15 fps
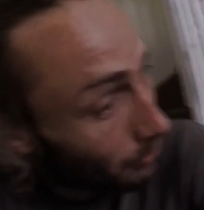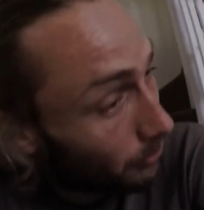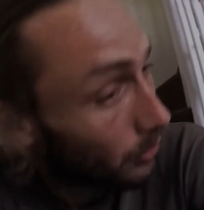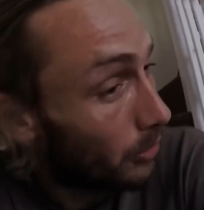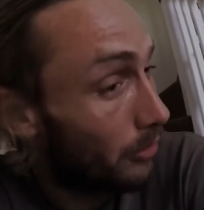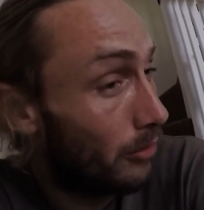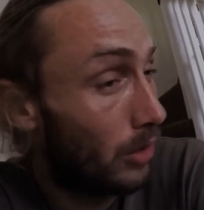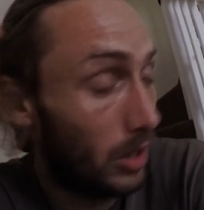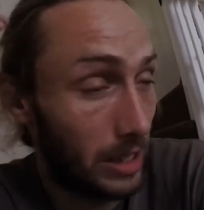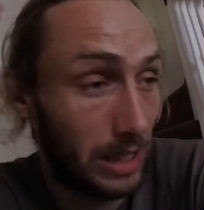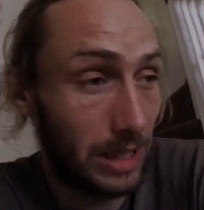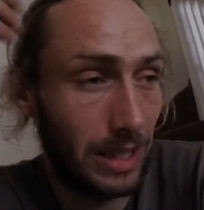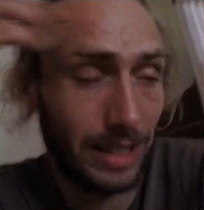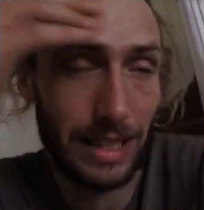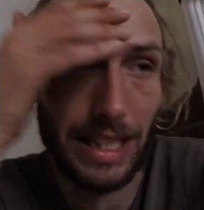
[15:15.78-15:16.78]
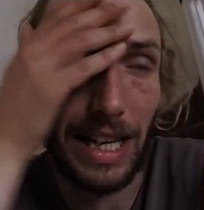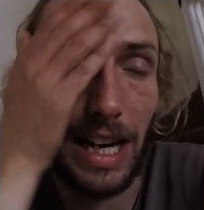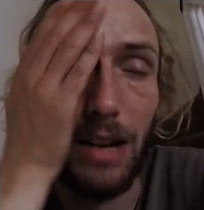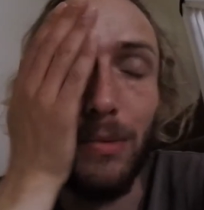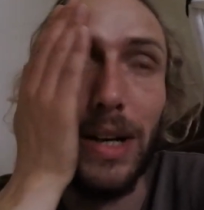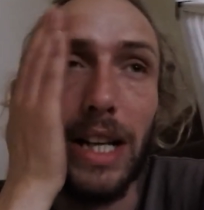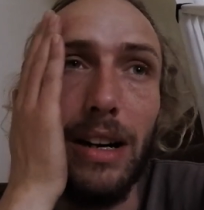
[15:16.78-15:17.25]
through footage to see how
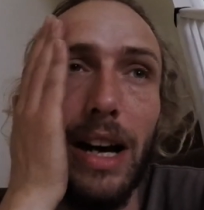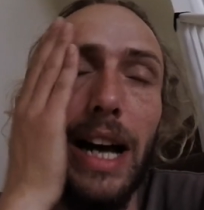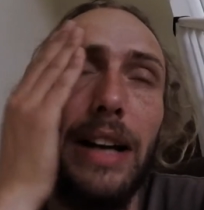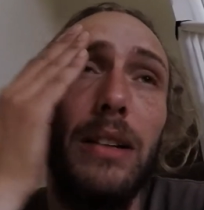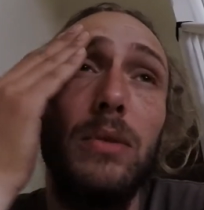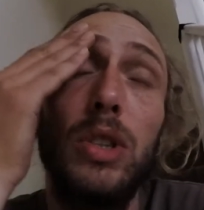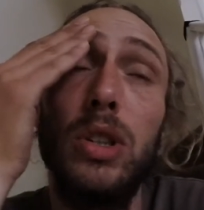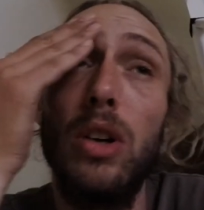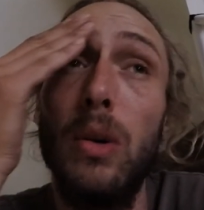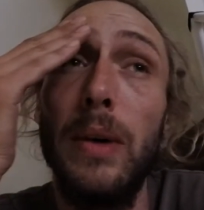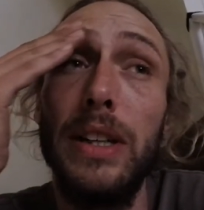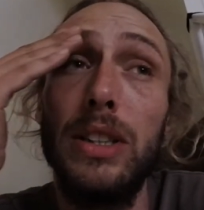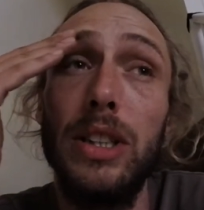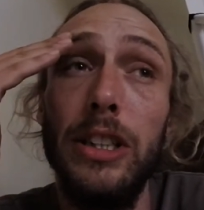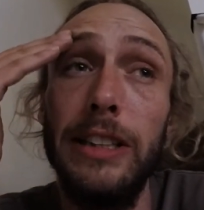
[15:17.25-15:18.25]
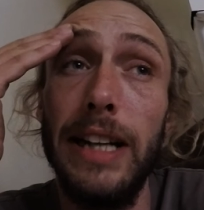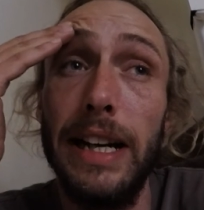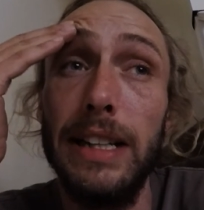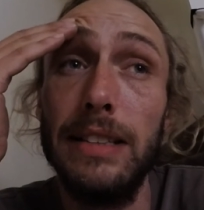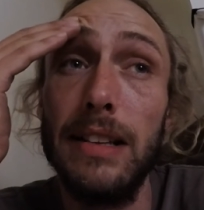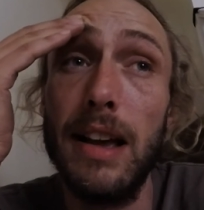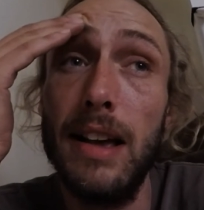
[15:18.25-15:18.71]
many I had. I'm sure I went 2
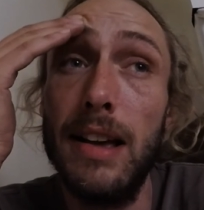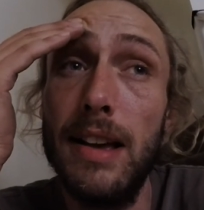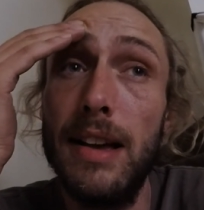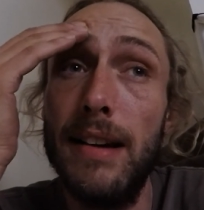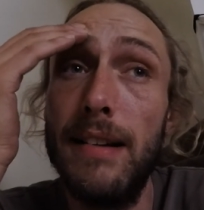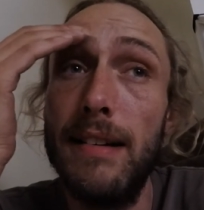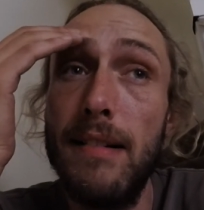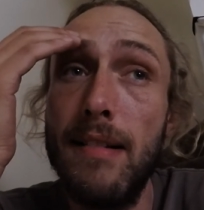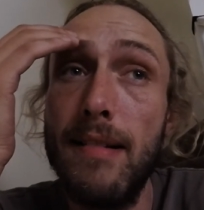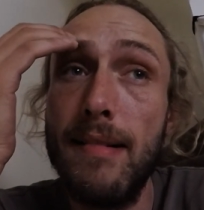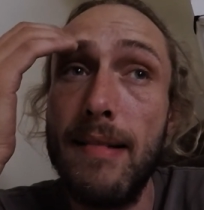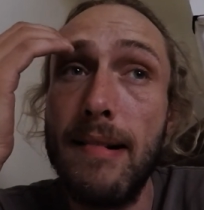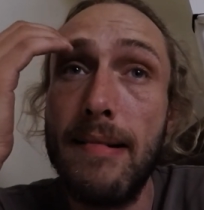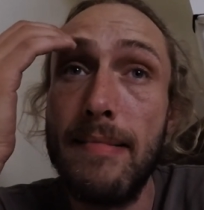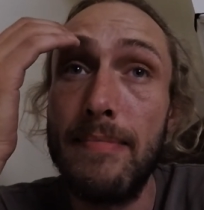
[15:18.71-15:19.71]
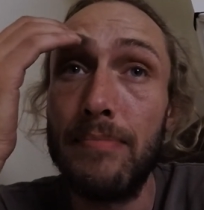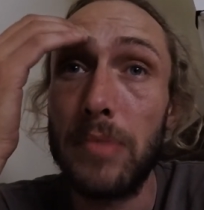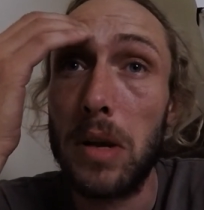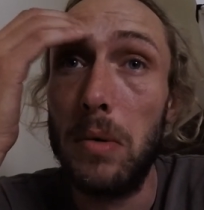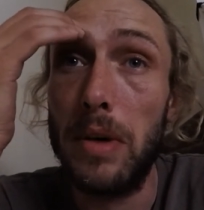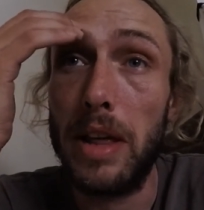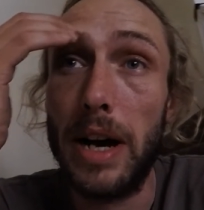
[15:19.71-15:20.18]
days
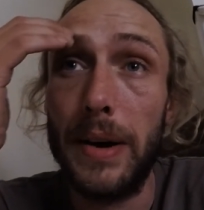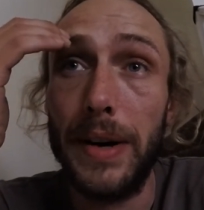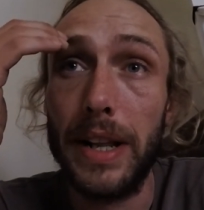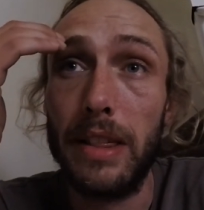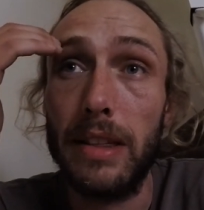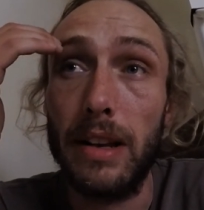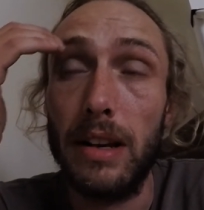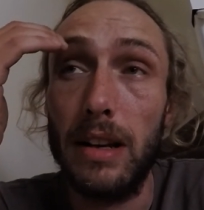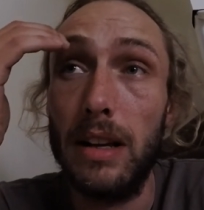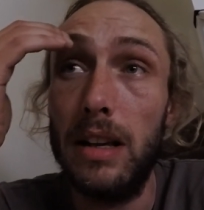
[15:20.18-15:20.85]
without anything.